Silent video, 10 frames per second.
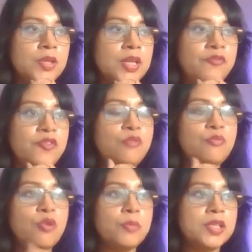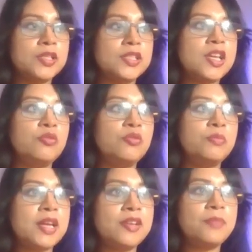in a few moments there will
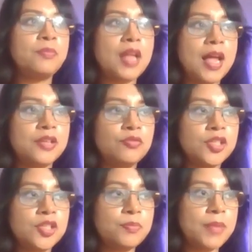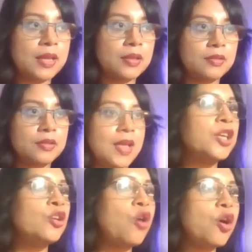be a reply to this mail.
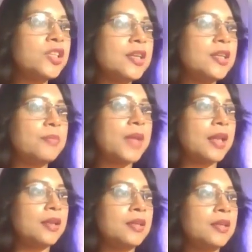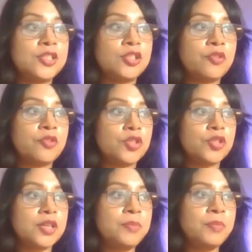We got an email. It's of course
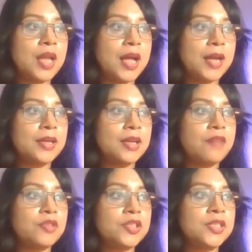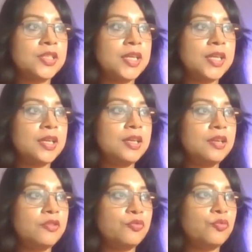a reply. I will see
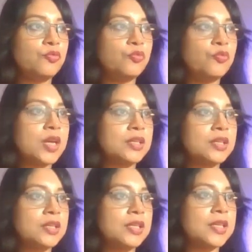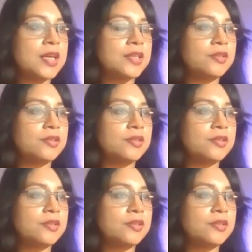what it has